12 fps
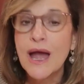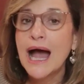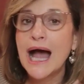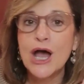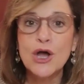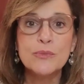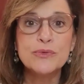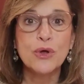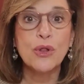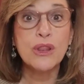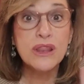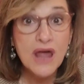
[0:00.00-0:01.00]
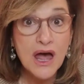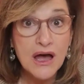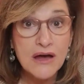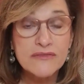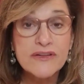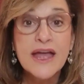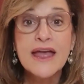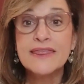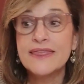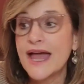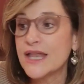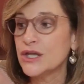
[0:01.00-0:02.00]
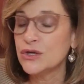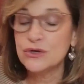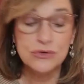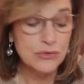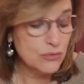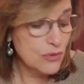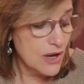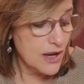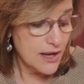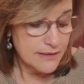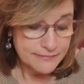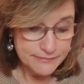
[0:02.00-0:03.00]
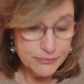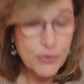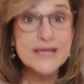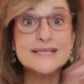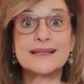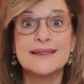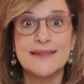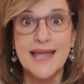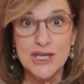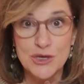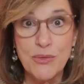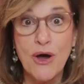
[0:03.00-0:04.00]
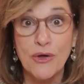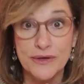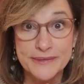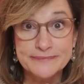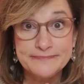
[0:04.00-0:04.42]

I hope you'll love that new bracelet that you bought.